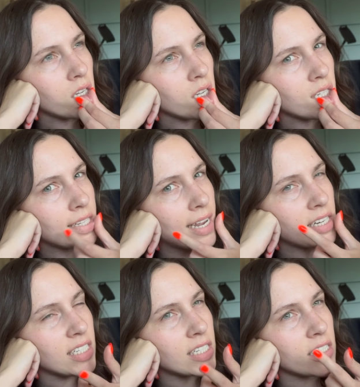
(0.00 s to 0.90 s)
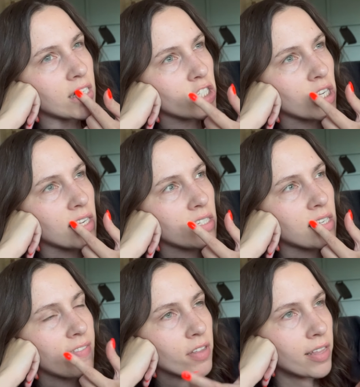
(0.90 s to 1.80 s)
Is that a decision?
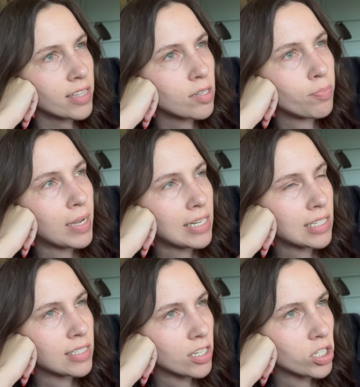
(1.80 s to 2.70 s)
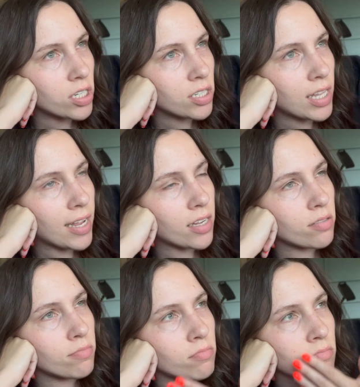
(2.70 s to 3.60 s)
I feel like it's a big decision, like
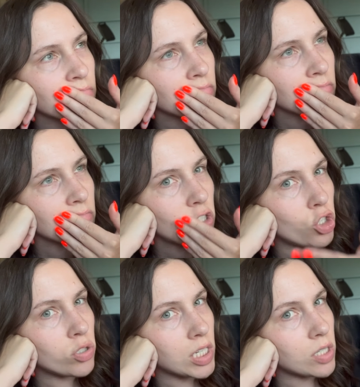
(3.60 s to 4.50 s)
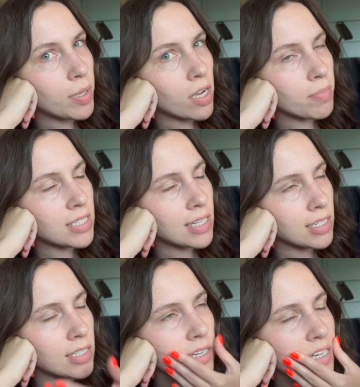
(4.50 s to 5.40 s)
choosing to become a
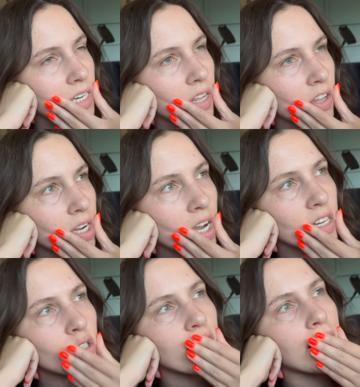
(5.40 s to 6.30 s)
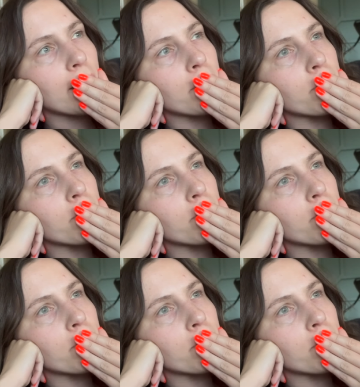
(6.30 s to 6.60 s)
citizen in another country.